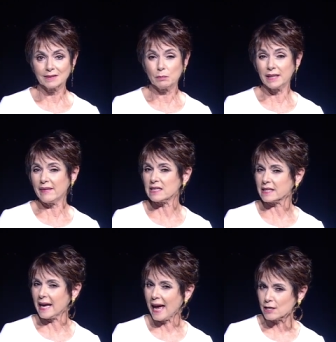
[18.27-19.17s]
but it has a
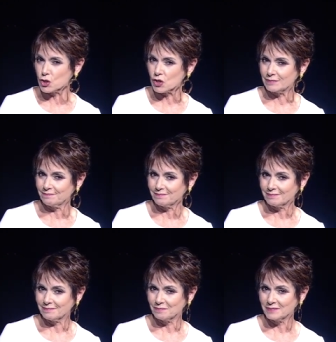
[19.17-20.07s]
catch
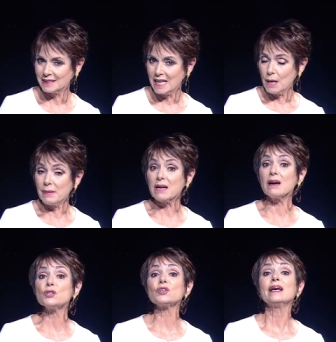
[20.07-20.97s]

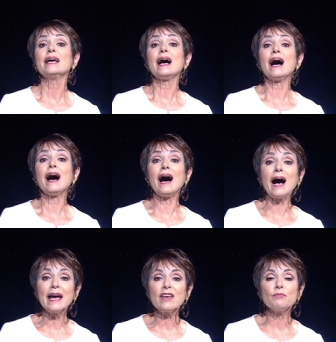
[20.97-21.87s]
because
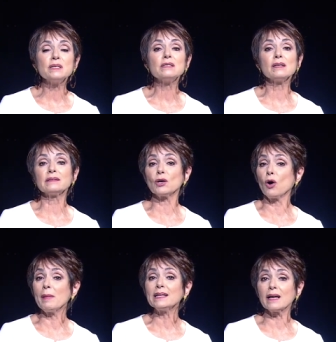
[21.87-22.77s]
I have been dealing
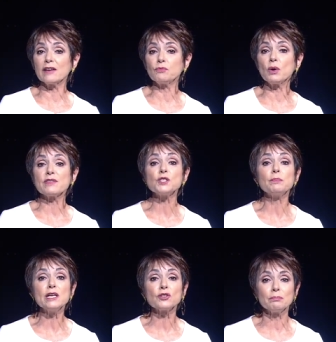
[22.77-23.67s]
all my life with a
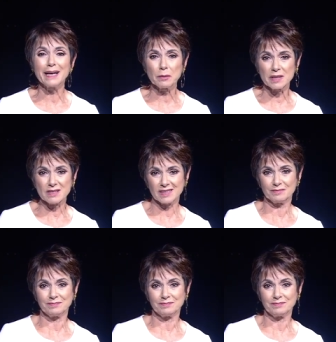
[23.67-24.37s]
speech impediment.